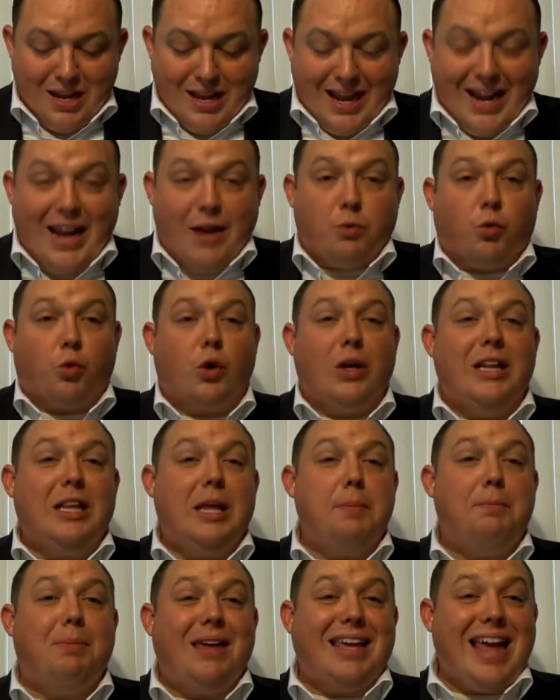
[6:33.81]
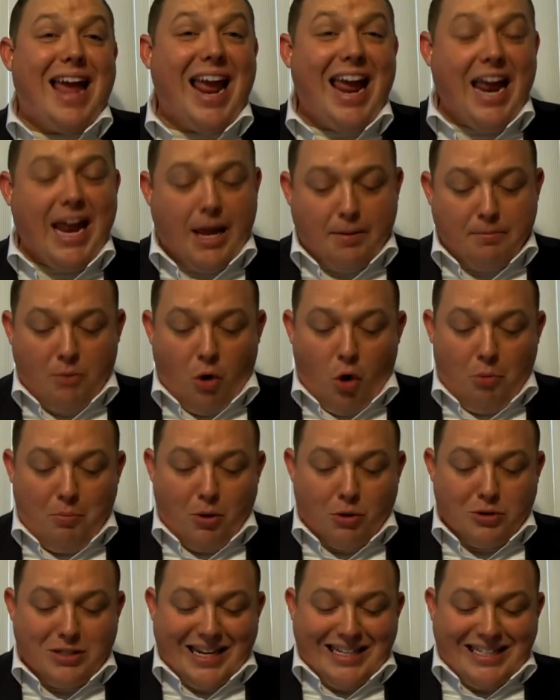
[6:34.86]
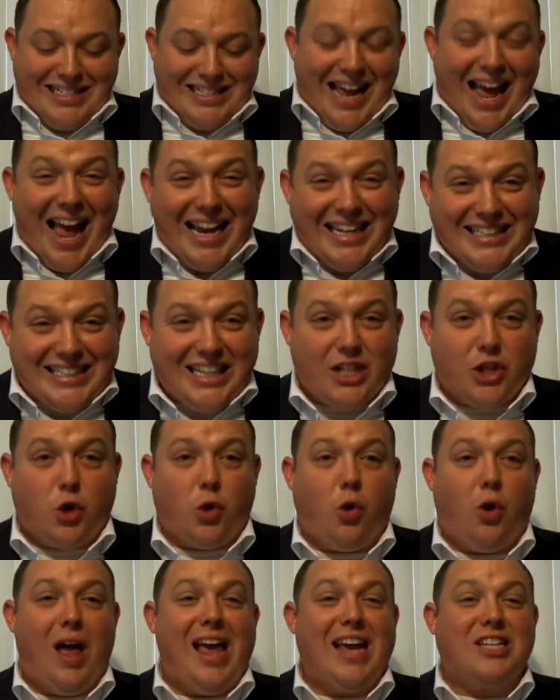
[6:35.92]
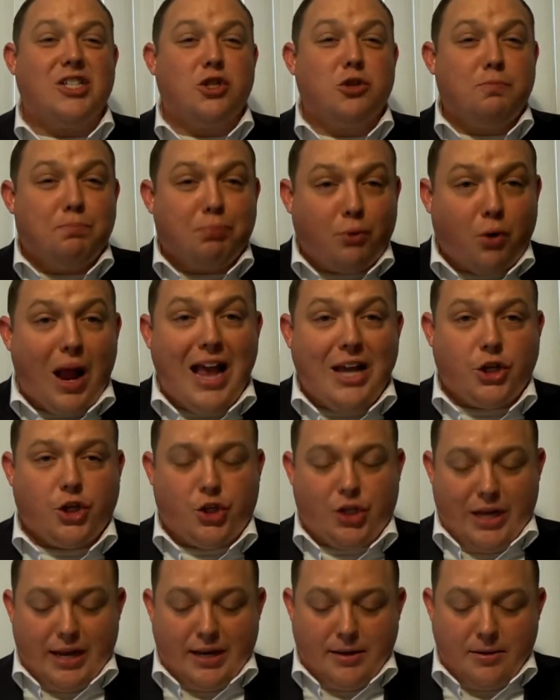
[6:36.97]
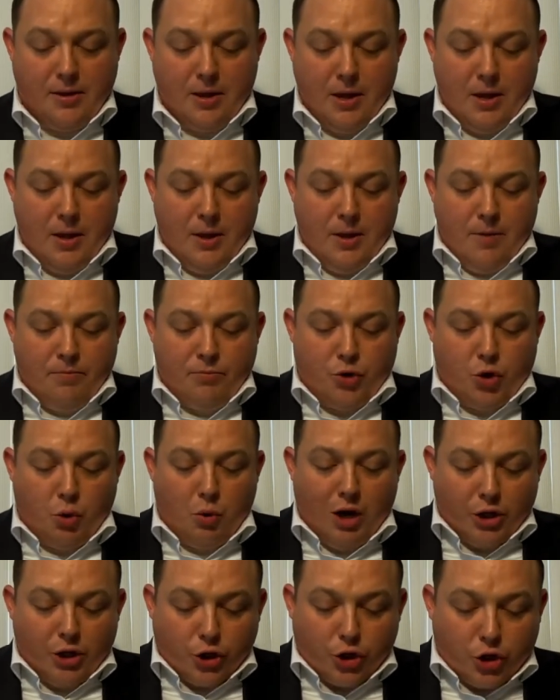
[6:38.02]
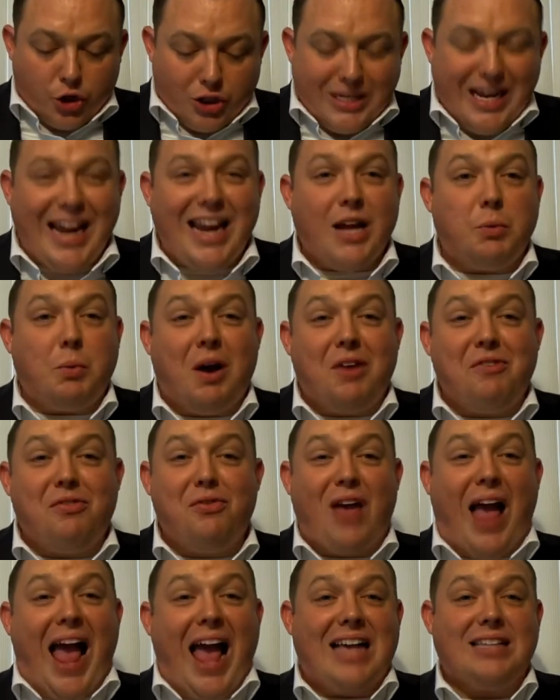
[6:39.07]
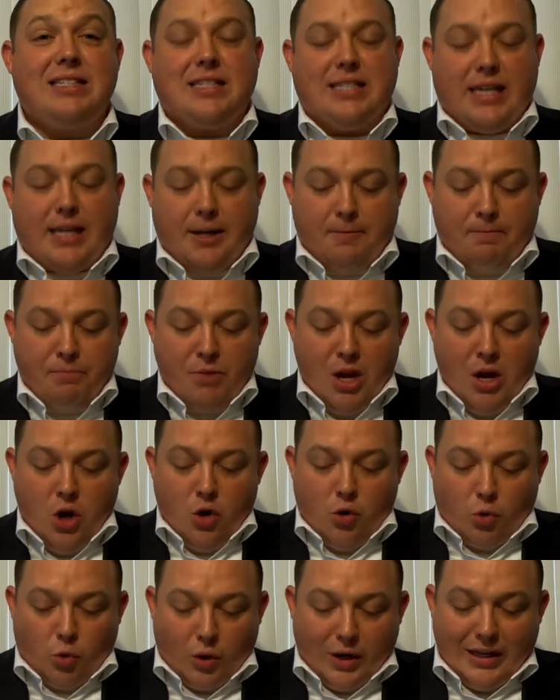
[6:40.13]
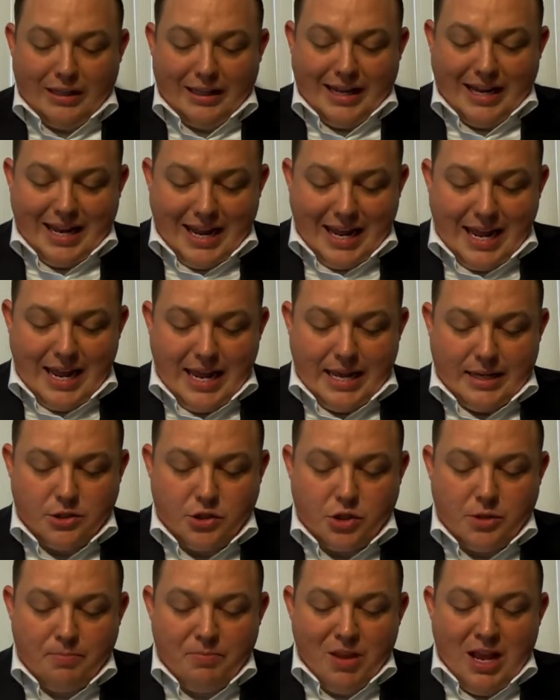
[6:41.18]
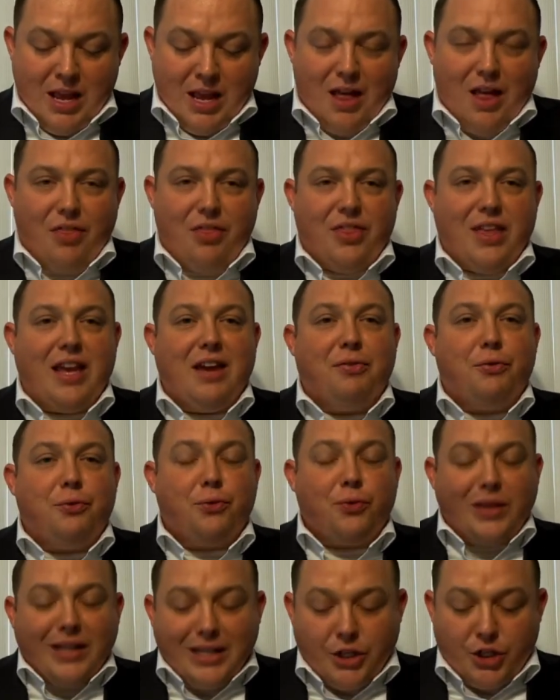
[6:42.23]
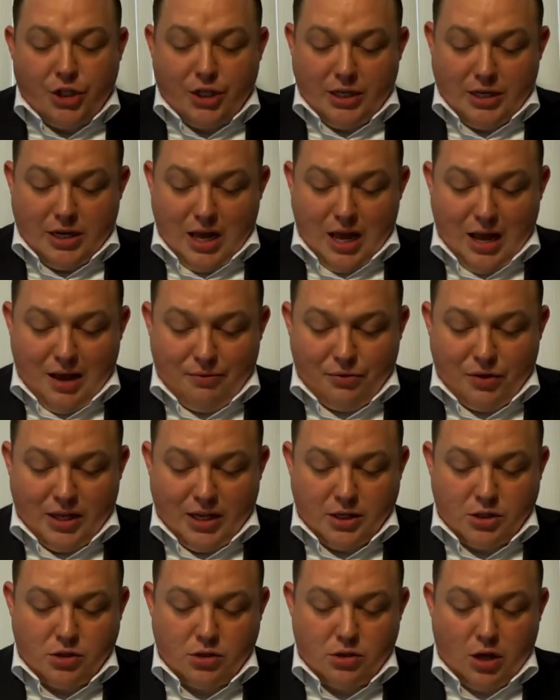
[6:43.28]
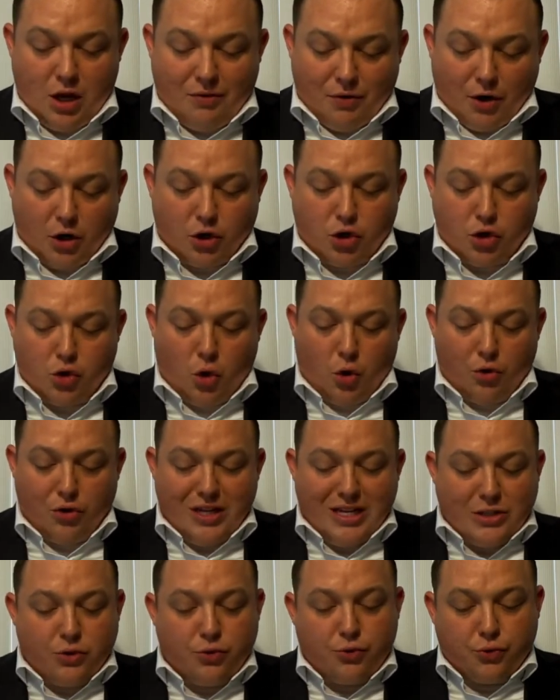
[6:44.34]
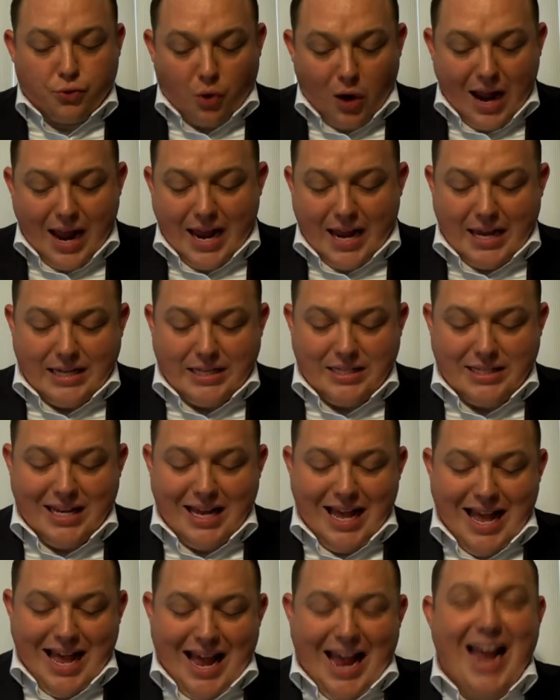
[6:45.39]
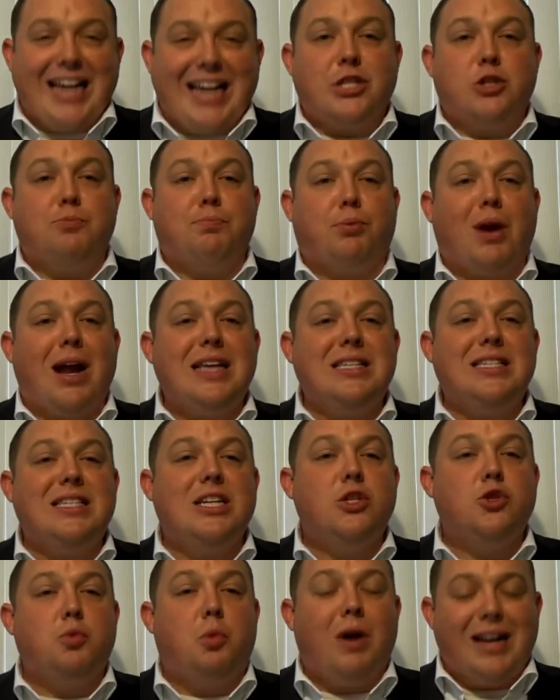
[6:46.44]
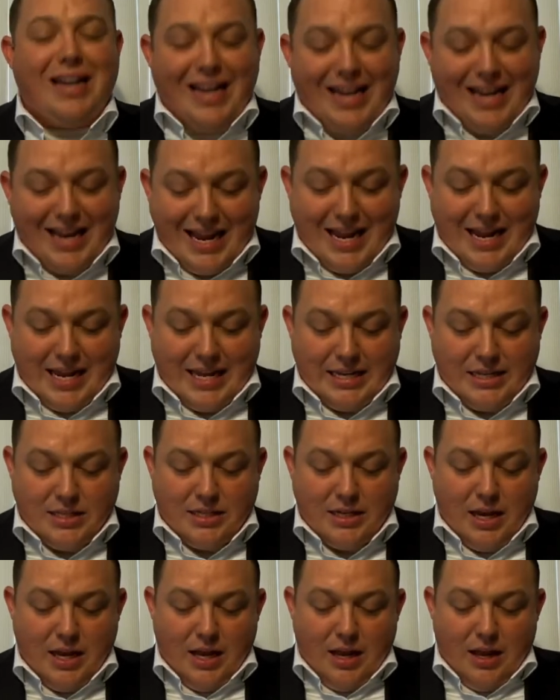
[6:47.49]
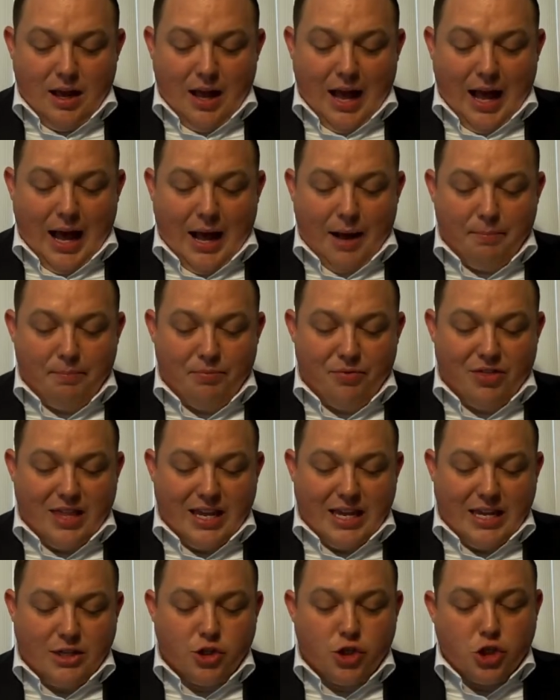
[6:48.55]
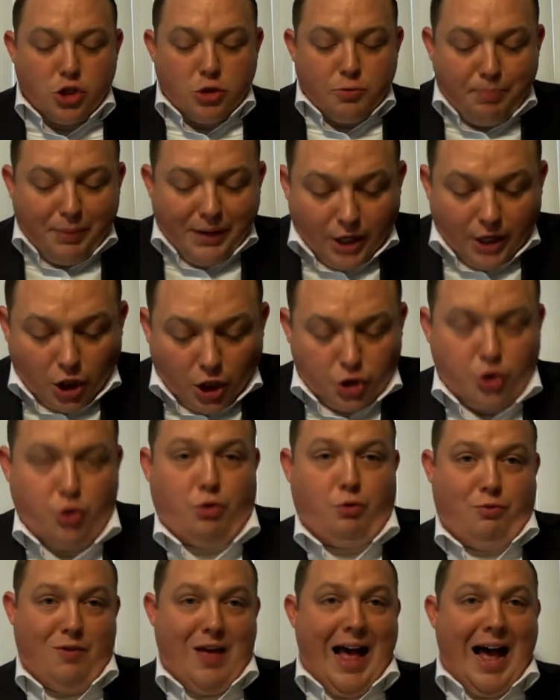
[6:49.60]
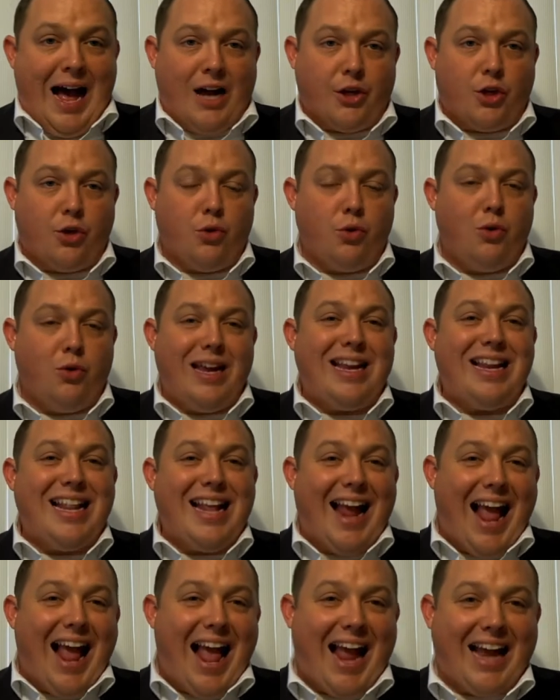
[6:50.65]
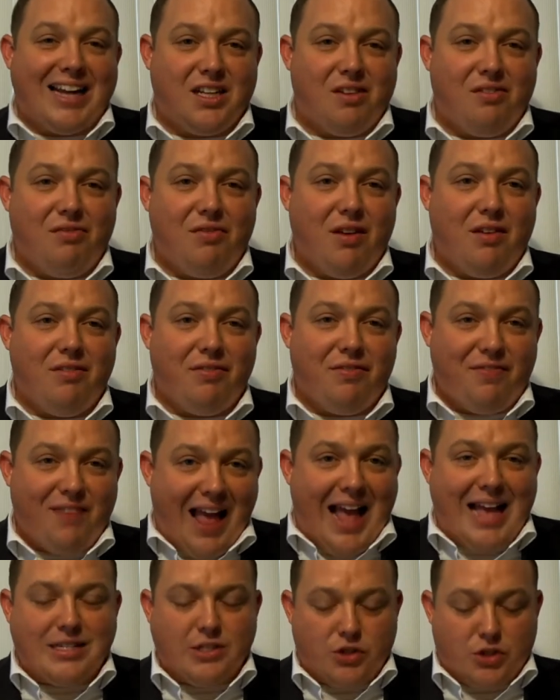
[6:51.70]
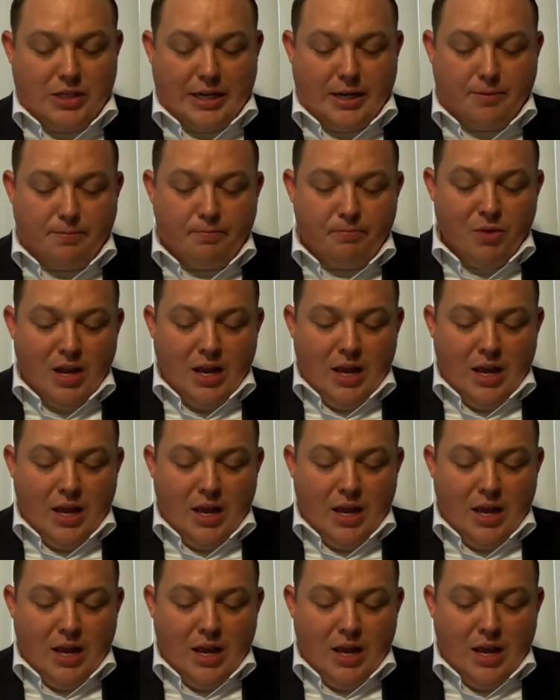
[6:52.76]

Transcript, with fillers: It really became almost a technical expression to understand what fasting really is. The affliction of this of our soul, this phrase expresses what is um, the spiritual value in the act of fasting.